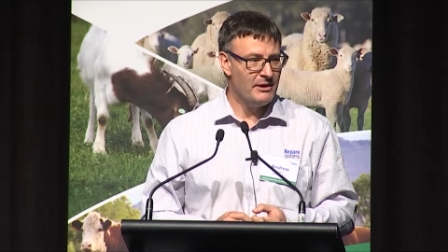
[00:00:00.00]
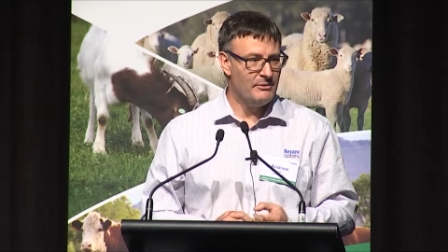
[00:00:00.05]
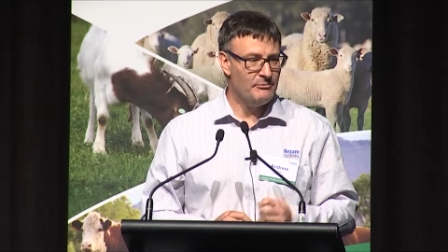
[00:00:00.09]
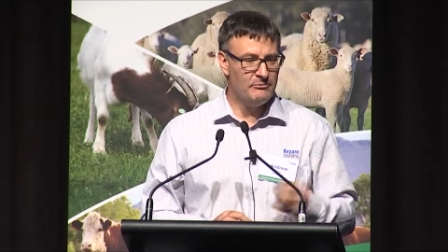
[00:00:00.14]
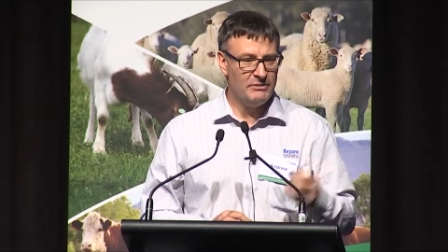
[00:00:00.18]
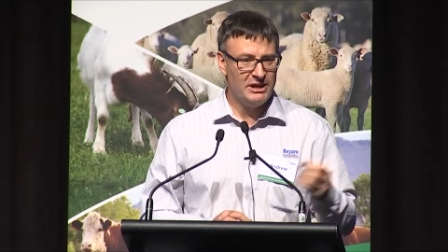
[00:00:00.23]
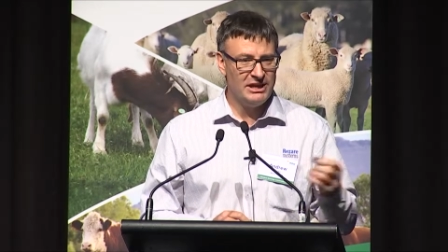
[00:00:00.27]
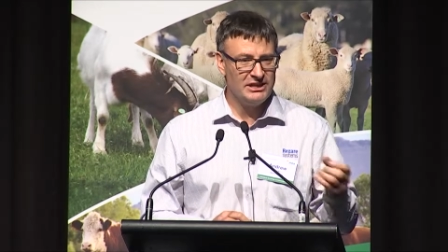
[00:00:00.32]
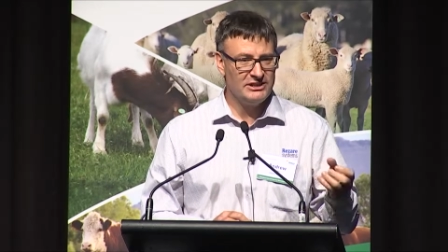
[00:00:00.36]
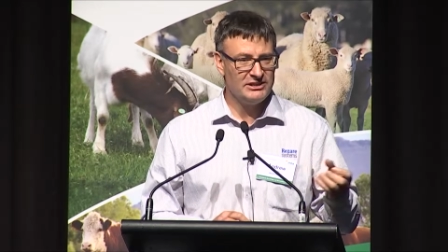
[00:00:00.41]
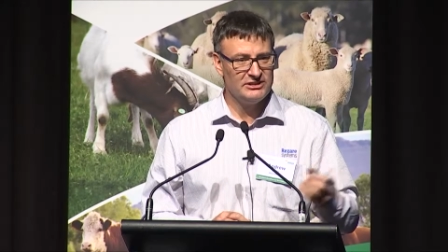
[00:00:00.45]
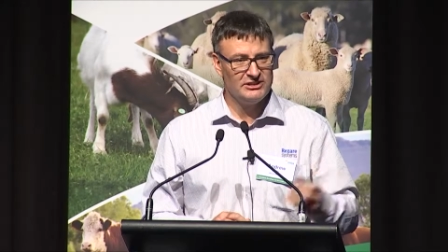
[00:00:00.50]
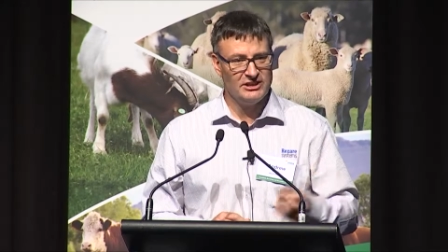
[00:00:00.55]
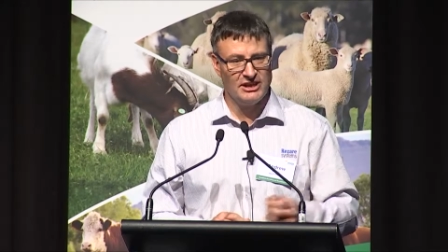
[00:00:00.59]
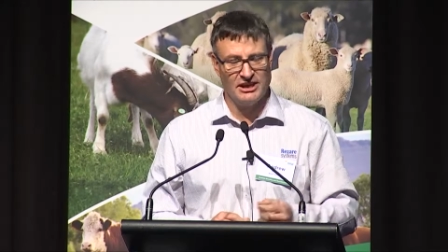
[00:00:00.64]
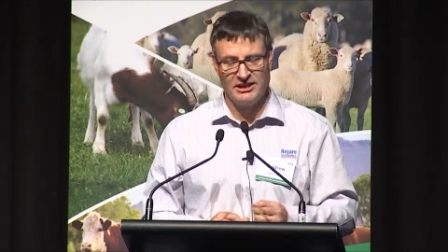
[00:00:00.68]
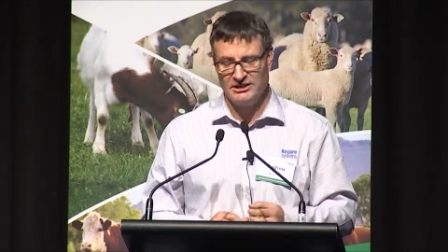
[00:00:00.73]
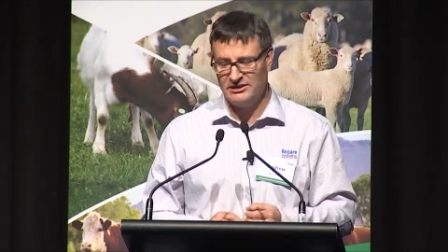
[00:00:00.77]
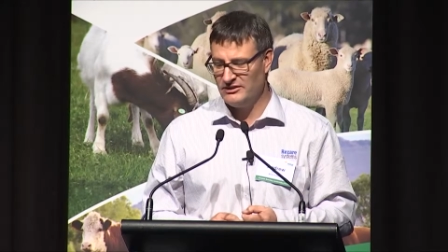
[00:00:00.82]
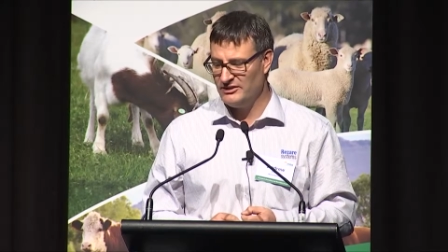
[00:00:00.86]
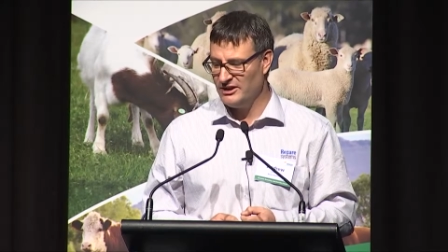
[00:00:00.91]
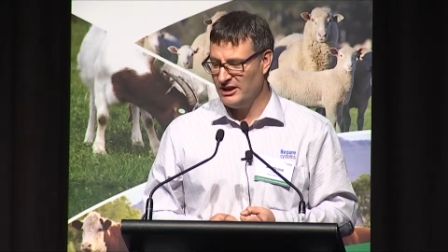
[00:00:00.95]

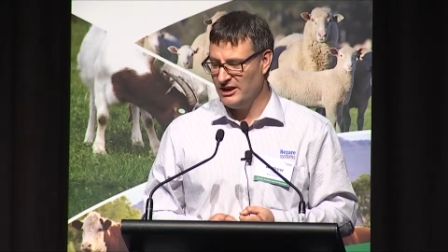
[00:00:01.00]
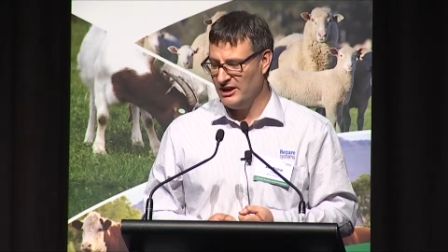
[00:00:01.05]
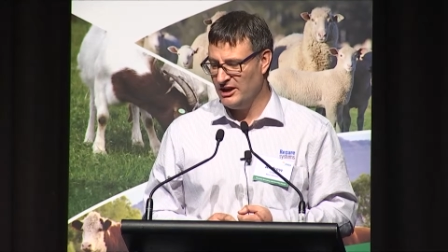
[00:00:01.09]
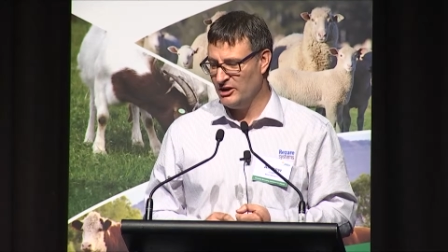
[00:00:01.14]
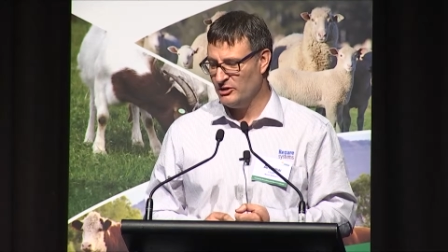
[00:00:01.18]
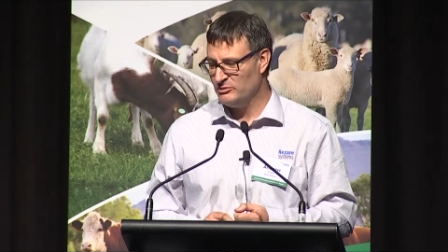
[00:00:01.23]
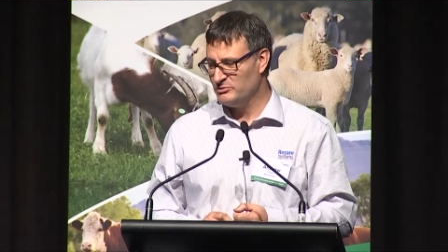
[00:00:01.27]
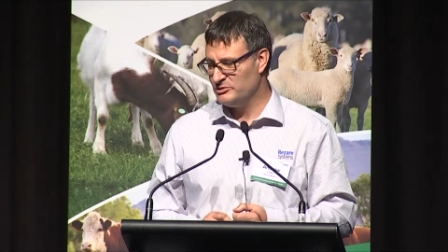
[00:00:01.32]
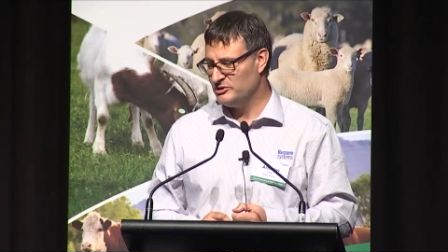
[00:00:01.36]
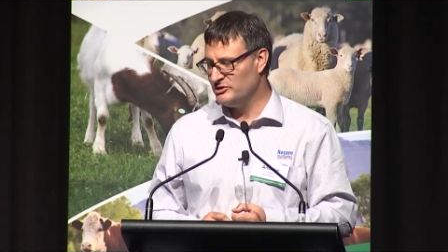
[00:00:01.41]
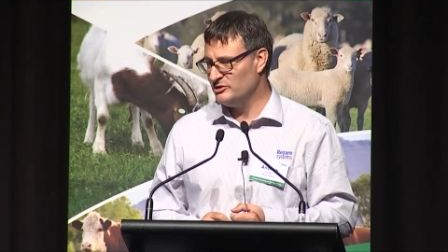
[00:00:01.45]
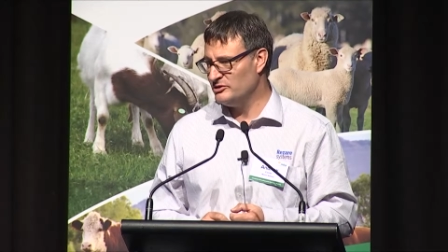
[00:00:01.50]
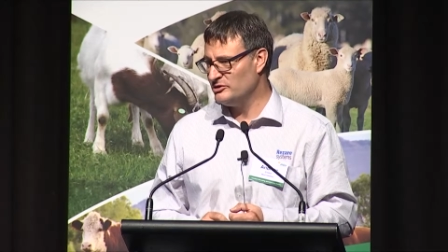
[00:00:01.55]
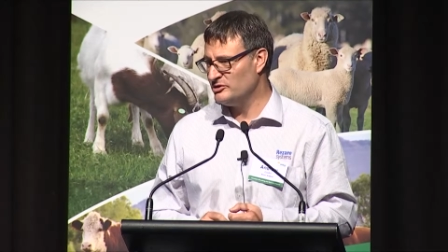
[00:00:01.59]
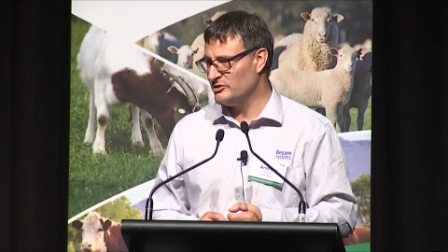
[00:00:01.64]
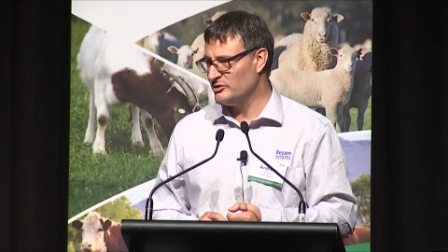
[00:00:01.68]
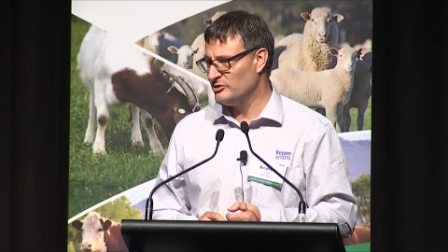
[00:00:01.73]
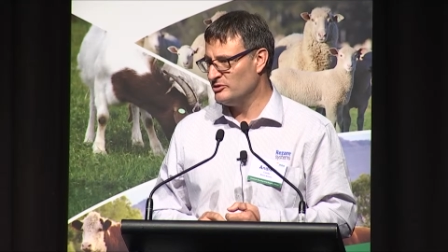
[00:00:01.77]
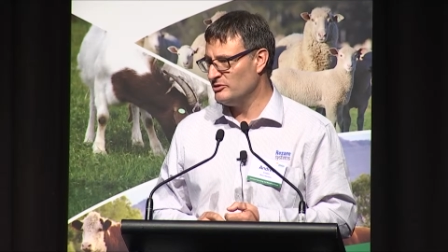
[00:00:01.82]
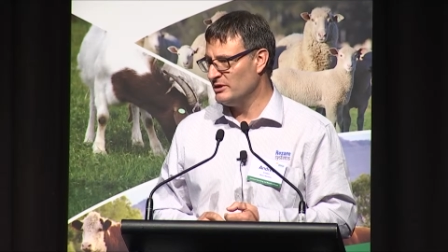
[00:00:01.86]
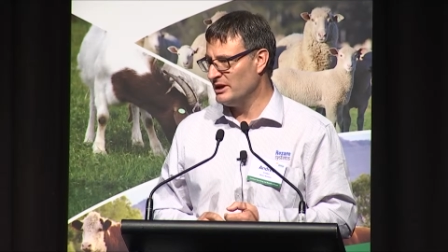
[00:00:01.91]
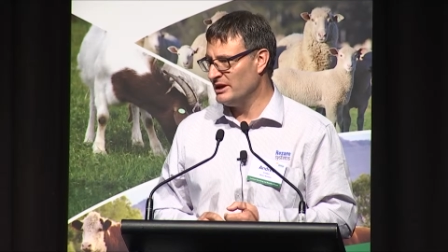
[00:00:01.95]
metadata that helps you
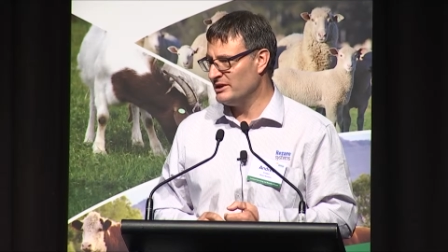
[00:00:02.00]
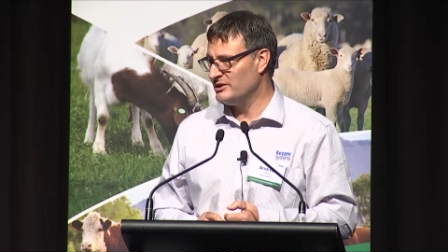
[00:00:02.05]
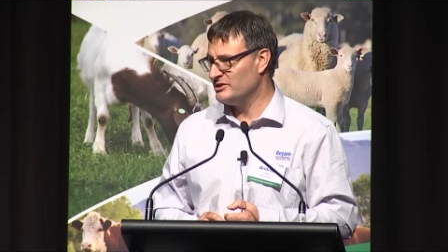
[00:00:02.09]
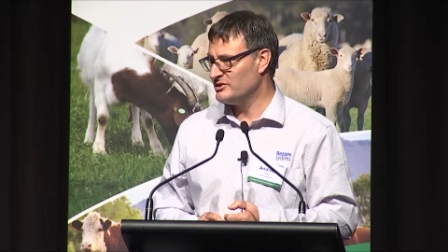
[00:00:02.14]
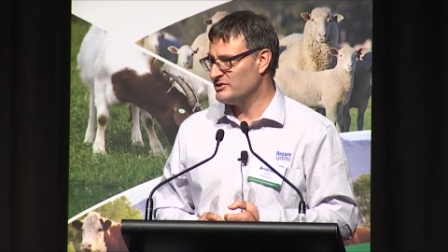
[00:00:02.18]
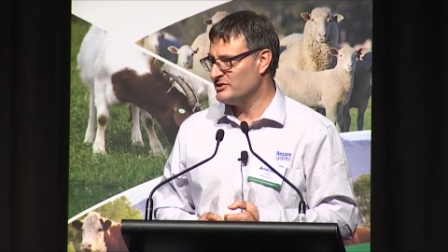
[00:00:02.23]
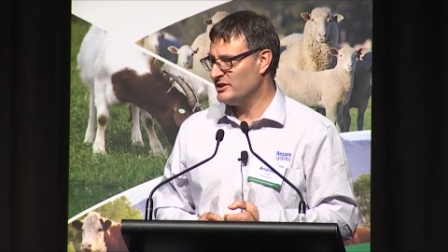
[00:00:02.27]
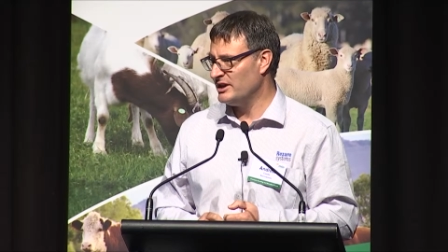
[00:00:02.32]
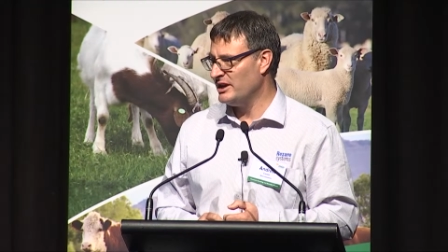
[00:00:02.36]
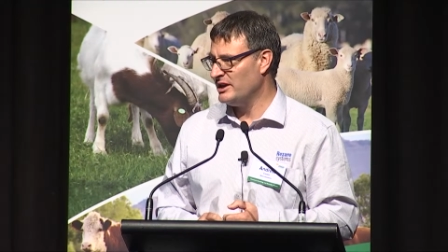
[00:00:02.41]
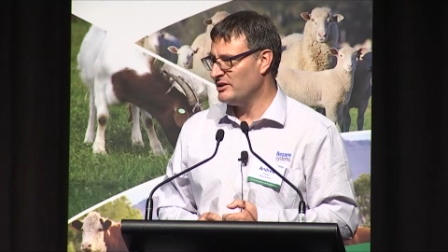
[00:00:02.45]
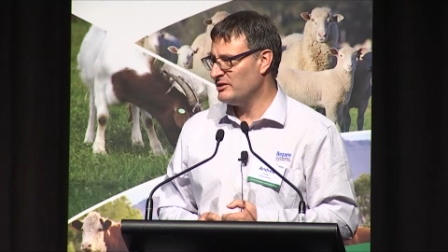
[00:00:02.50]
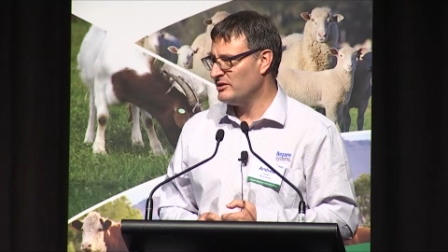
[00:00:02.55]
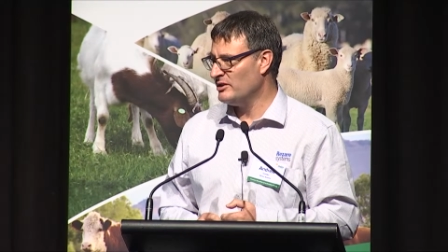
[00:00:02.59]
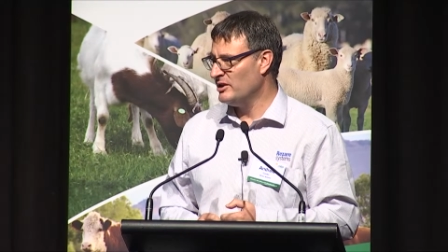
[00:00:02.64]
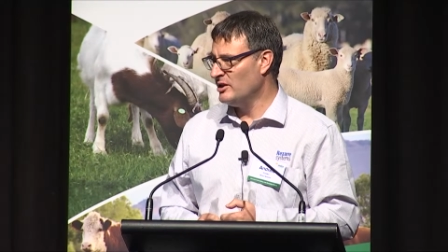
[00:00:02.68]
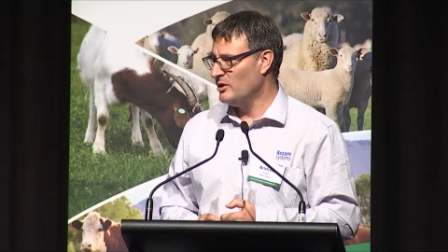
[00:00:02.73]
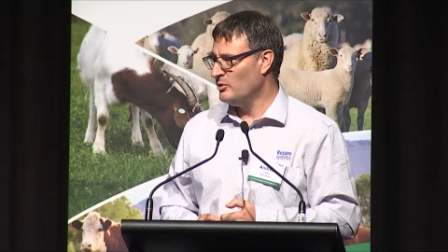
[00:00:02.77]
to understand